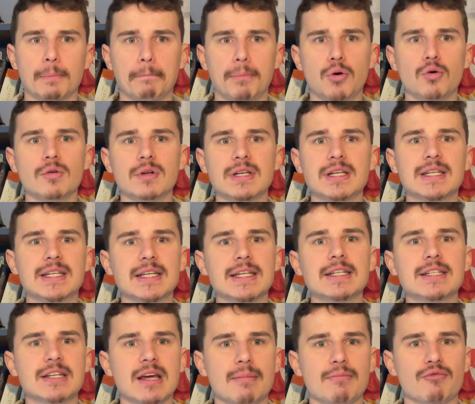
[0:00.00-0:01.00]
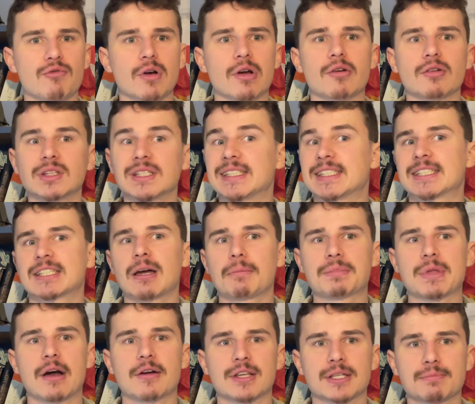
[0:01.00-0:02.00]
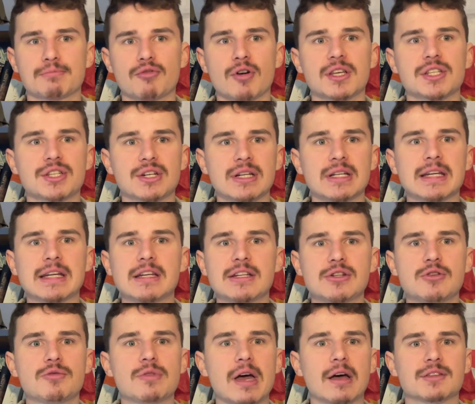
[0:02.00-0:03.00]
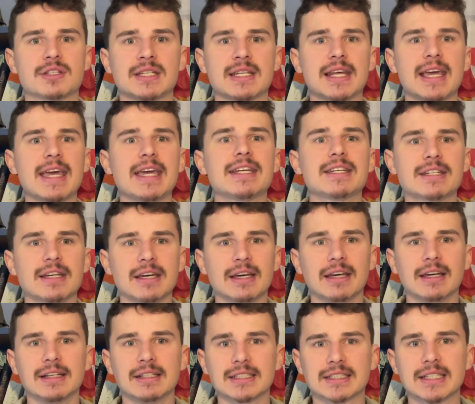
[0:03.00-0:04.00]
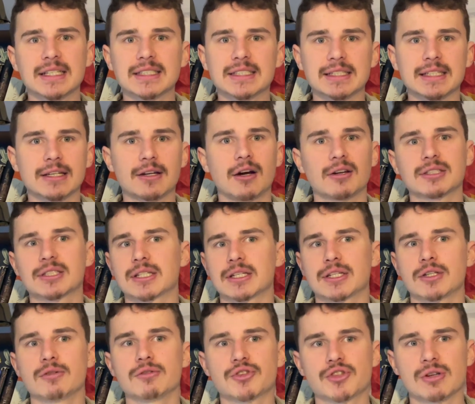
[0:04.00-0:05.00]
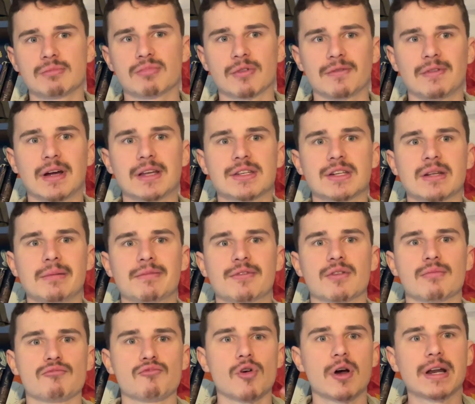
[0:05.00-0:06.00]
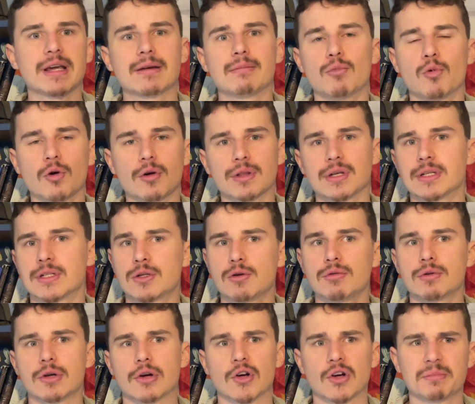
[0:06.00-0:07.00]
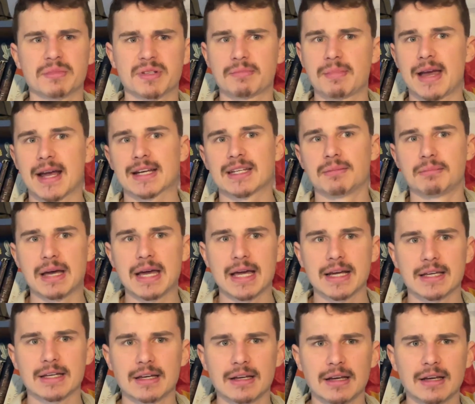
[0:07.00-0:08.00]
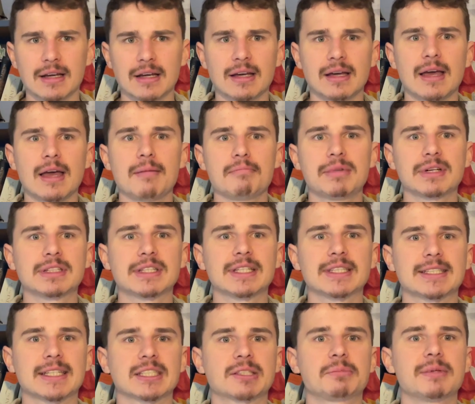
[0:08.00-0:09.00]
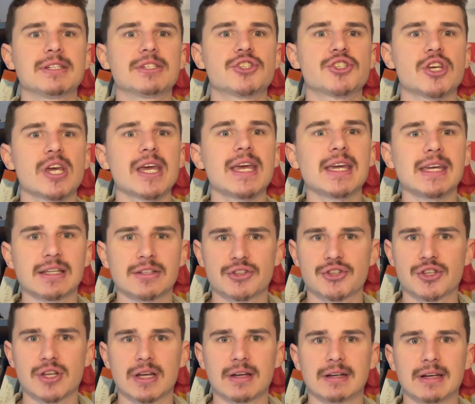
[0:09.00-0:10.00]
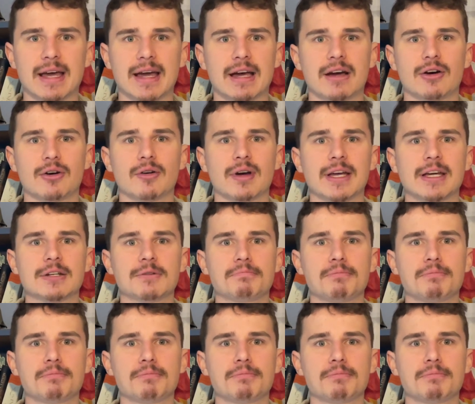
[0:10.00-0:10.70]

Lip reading: Putin did temporarily step down as president in 2008, since the constitution prevented him from running more than 2 terms back-to-back, but this has been changed now, and